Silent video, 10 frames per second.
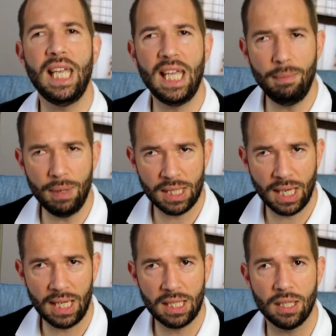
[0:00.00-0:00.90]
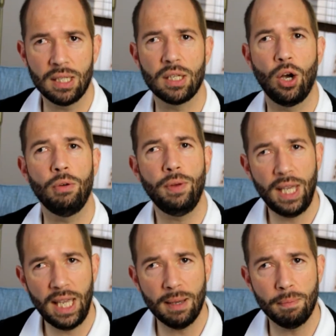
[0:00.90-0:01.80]
imitators of
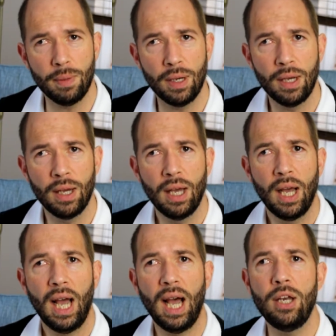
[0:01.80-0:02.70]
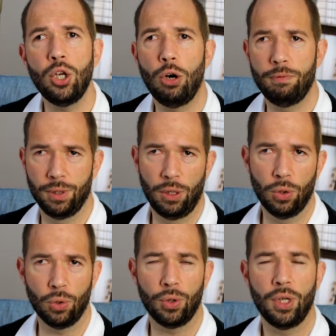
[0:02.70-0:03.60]
him and of the
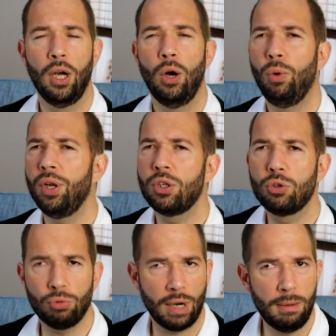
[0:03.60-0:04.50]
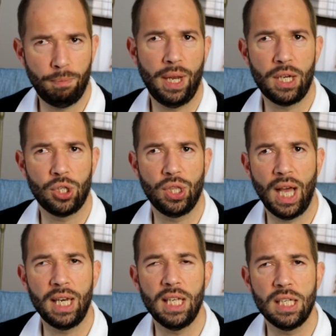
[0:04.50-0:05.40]
Lord. What a great picture
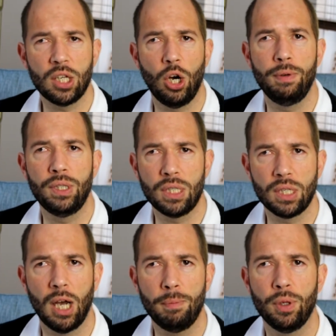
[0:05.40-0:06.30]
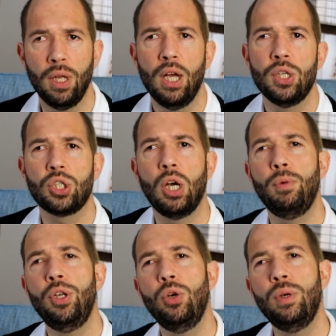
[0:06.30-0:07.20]
that is of a disciple,
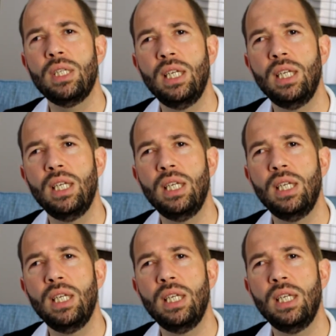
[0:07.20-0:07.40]
someone who is